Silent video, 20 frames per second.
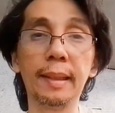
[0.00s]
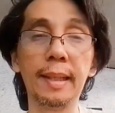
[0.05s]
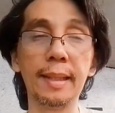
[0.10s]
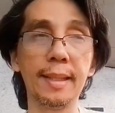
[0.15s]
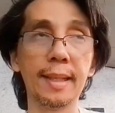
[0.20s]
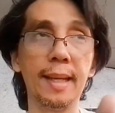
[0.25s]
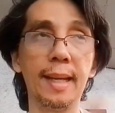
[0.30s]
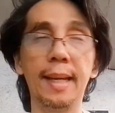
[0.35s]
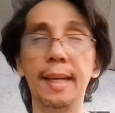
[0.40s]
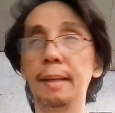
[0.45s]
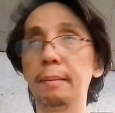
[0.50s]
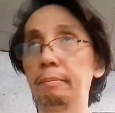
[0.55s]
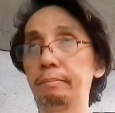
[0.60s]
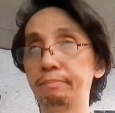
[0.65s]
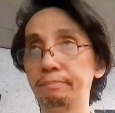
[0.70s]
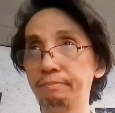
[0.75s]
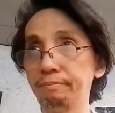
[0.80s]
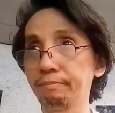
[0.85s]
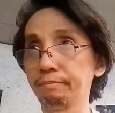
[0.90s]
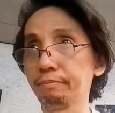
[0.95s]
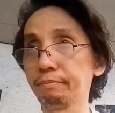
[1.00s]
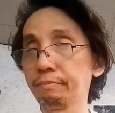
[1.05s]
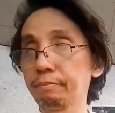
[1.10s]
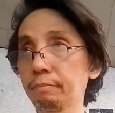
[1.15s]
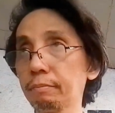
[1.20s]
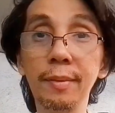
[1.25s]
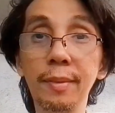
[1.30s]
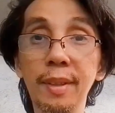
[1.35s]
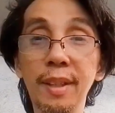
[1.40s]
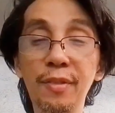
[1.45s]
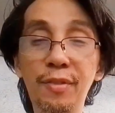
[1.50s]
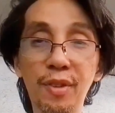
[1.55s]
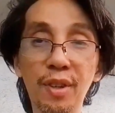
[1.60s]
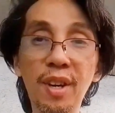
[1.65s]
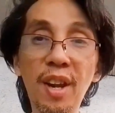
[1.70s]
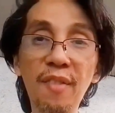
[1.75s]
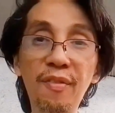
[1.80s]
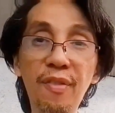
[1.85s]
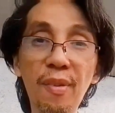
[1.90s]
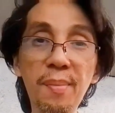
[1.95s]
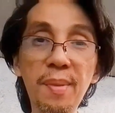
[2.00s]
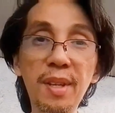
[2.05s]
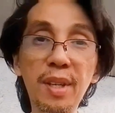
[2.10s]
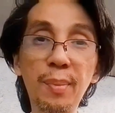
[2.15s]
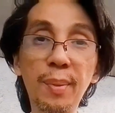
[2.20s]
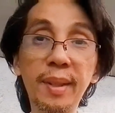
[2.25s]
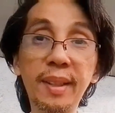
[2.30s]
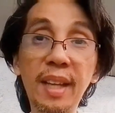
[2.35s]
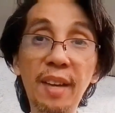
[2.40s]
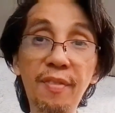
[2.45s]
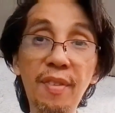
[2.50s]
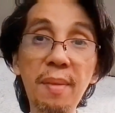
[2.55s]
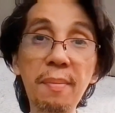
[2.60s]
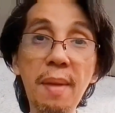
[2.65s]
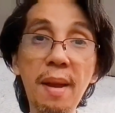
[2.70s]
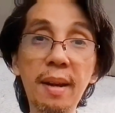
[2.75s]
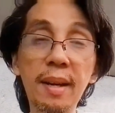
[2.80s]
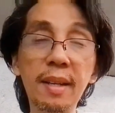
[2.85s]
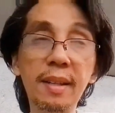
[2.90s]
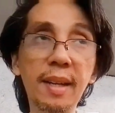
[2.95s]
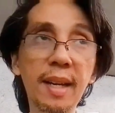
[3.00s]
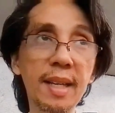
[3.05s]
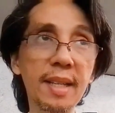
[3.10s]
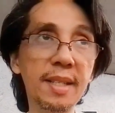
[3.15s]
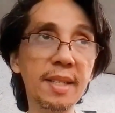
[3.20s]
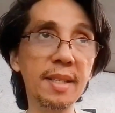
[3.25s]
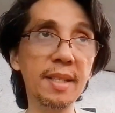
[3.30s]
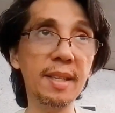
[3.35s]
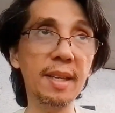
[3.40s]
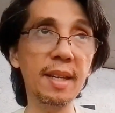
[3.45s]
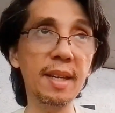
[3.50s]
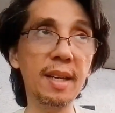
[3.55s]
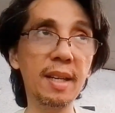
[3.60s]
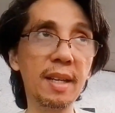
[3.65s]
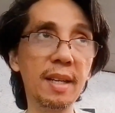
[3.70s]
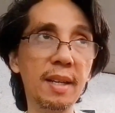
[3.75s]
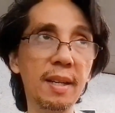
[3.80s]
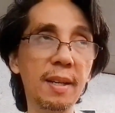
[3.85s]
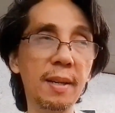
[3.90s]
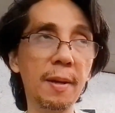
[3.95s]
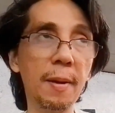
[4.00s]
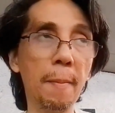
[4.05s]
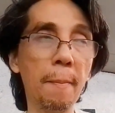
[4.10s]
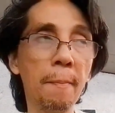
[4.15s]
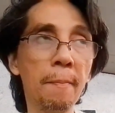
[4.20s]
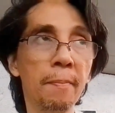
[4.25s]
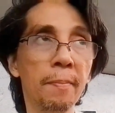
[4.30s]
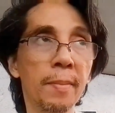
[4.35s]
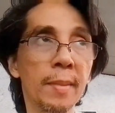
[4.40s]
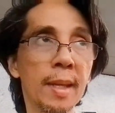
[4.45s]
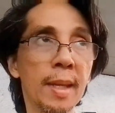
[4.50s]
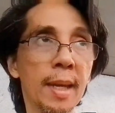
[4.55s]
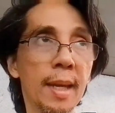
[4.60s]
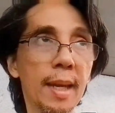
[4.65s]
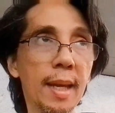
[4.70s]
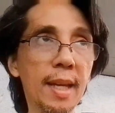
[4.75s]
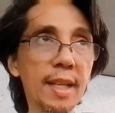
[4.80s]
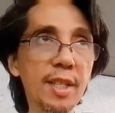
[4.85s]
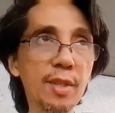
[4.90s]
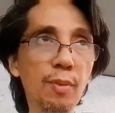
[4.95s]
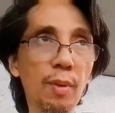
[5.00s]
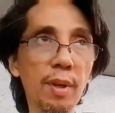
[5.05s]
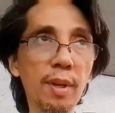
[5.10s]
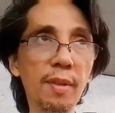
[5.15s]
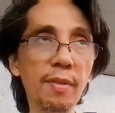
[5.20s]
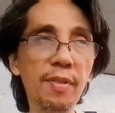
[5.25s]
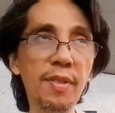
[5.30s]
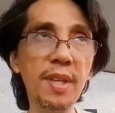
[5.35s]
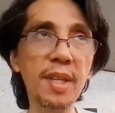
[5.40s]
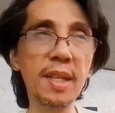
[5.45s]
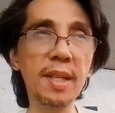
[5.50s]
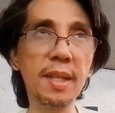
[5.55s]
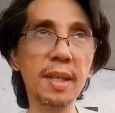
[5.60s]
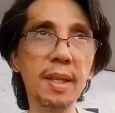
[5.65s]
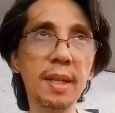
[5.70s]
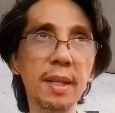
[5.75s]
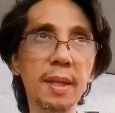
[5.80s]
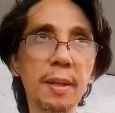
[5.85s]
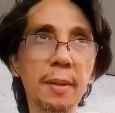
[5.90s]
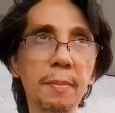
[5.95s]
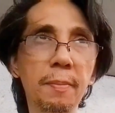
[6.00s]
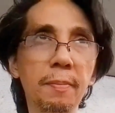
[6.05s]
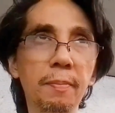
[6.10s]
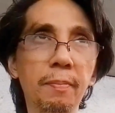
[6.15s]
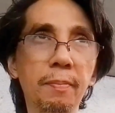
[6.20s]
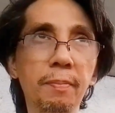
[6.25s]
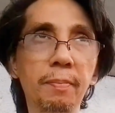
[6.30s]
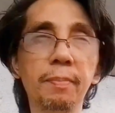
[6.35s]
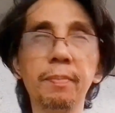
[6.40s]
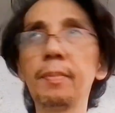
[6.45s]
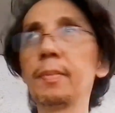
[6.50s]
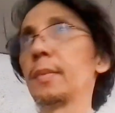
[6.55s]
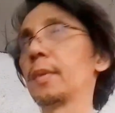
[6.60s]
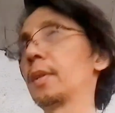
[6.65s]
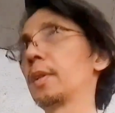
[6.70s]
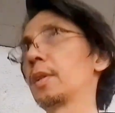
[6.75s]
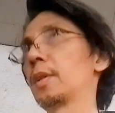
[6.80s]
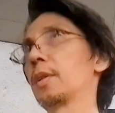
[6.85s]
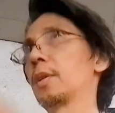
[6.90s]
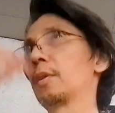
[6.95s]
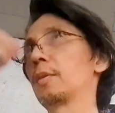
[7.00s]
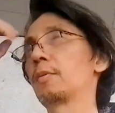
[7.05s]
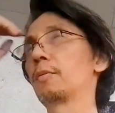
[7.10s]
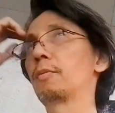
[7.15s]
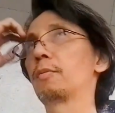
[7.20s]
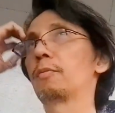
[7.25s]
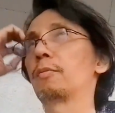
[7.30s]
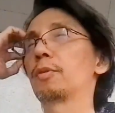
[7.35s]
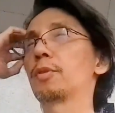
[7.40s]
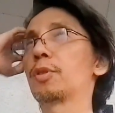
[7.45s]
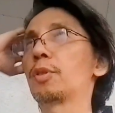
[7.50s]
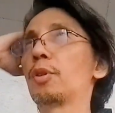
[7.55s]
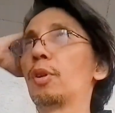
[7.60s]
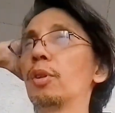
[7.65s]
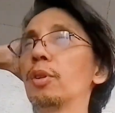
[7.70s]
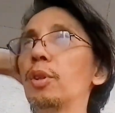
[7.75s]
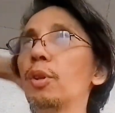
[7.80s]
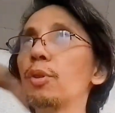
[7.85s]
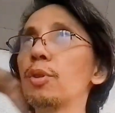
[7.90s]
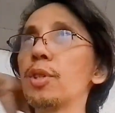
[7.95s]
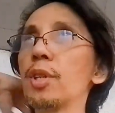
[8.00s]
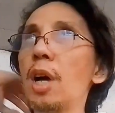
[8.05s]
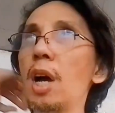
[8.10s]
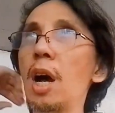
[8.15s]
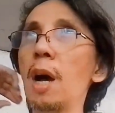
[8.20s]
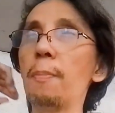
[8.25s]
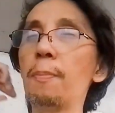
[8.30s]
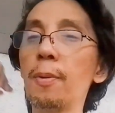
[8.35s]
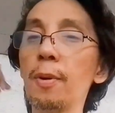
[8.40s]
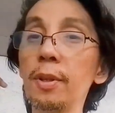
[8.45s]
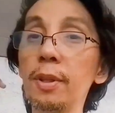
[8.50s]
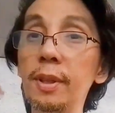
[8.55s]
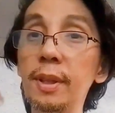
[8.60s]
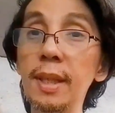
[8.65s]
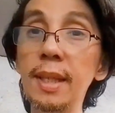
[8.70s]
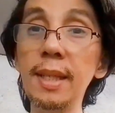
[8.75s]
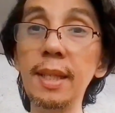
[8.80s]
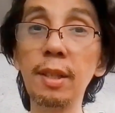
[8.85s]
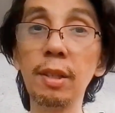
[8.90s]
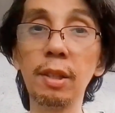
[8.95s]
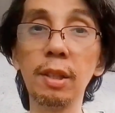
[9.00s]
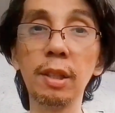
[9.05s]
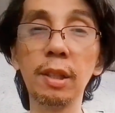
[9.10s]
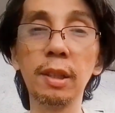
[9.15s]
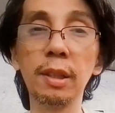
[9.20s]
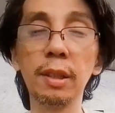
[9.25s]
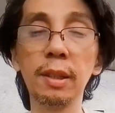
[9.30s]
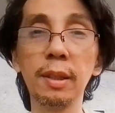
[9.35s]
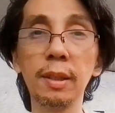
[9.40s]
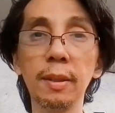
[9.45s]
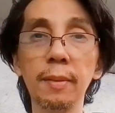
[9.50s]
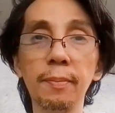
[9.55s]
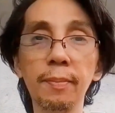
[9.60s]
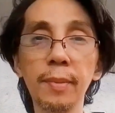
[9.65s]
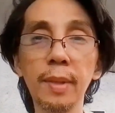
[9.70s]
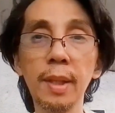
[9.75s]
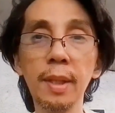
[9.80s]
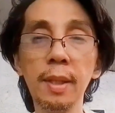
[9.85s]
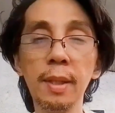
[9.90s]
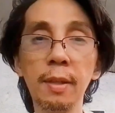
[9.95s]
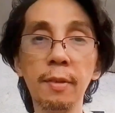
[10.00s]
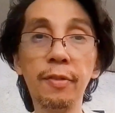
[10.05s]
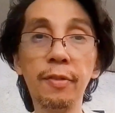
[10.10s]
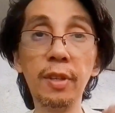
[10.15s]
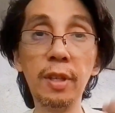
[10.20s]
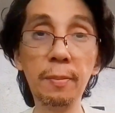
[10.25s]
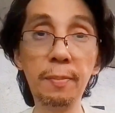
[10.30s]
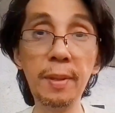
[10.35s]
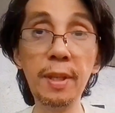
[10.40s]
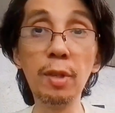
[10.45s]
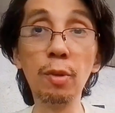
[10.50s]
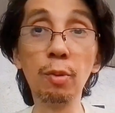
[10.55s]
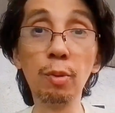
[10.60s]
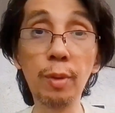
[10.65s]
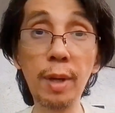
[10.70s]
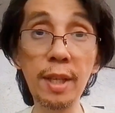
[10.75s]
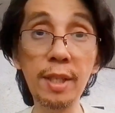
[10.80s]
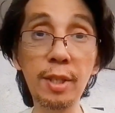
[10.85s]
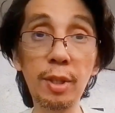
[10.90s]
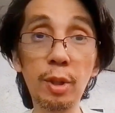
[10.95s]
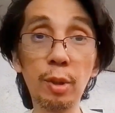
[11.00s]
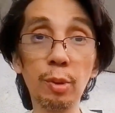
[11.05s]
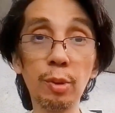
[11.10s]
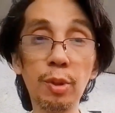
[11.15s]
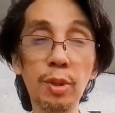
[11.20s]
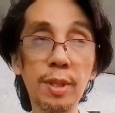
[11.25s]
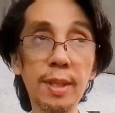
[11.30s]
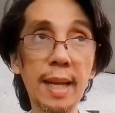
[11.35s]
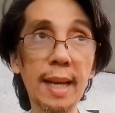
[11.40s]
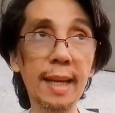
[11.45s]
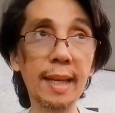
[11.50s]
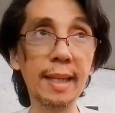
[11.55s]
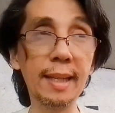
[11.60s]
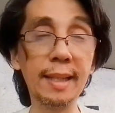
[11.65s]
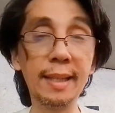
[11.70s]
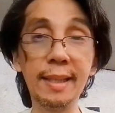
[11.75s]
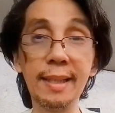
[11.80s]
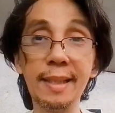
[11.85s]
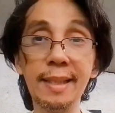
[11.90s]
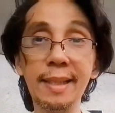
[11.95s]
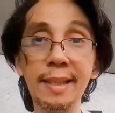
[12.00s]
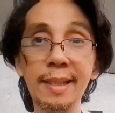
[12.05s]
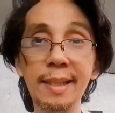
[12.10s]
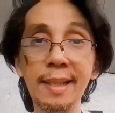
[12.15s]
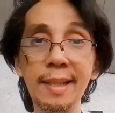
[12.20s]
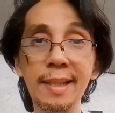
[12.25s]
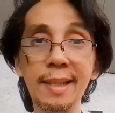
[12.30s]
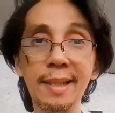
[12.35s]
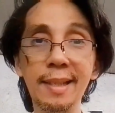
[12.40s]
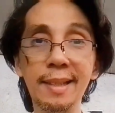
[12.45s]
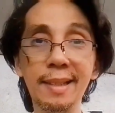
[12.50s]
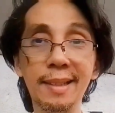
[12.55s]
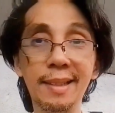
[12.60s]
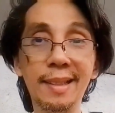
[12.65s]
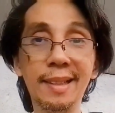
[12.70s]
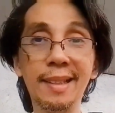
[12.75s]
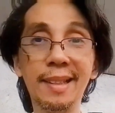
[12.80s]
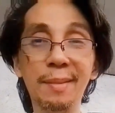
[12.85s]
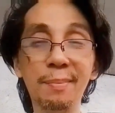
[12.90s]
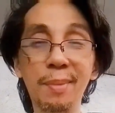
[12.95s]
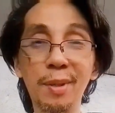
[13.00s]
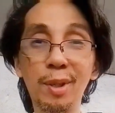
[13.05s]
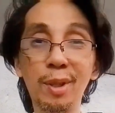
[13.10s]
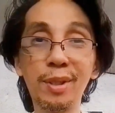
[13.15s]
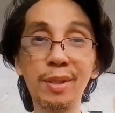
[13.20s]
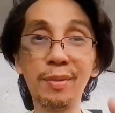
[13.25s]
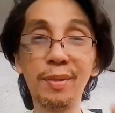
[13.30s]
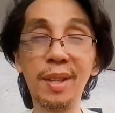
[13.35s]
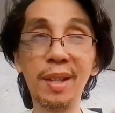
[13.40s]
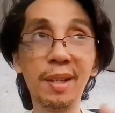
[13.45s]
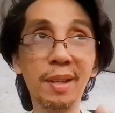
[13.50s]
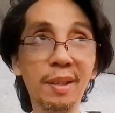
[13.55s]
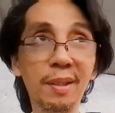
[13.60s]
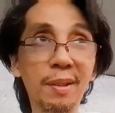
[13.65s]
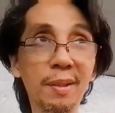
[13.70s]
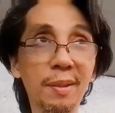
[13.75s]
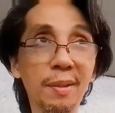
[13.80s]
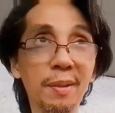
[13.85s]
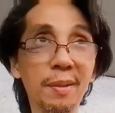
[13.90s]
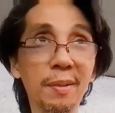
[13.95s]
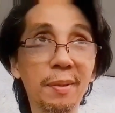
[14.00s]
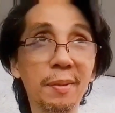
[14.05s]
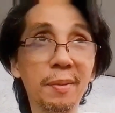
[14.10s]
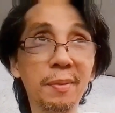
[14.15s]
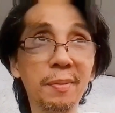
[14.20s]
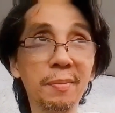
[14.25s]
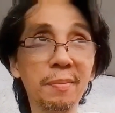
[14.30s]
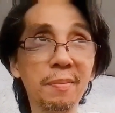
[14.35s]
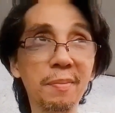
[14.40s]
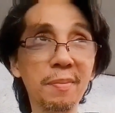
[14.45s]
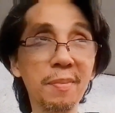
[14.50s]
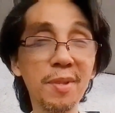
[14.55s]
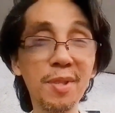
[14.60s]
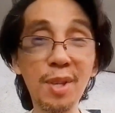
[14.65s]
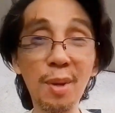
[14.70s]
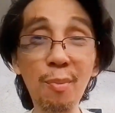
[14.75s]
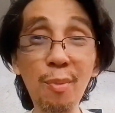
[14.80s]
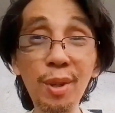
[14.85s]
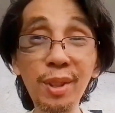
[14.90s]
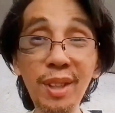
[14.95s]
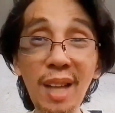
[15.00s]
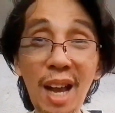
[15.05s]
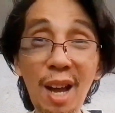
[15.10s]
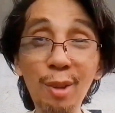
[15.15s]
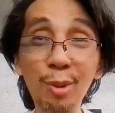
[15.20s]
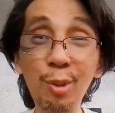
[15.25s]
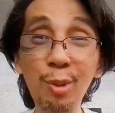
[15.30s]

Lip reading: Kasi, if you're not familiar with Cafe Mary Grace, it's one of the, what you call those upper tier Filipino restos dahil, because of their somewhat